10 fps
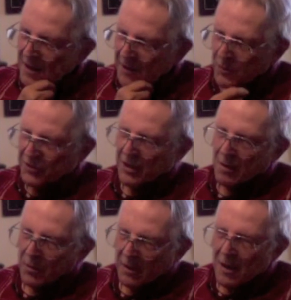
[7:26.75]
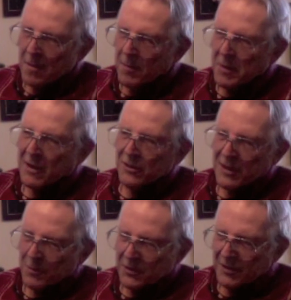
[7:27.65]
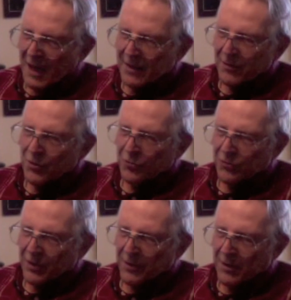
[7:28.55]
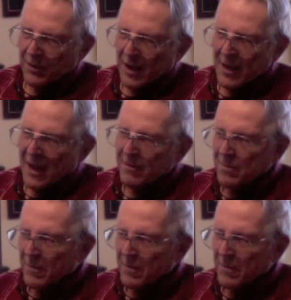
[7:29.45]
It was terrible because I was not used to the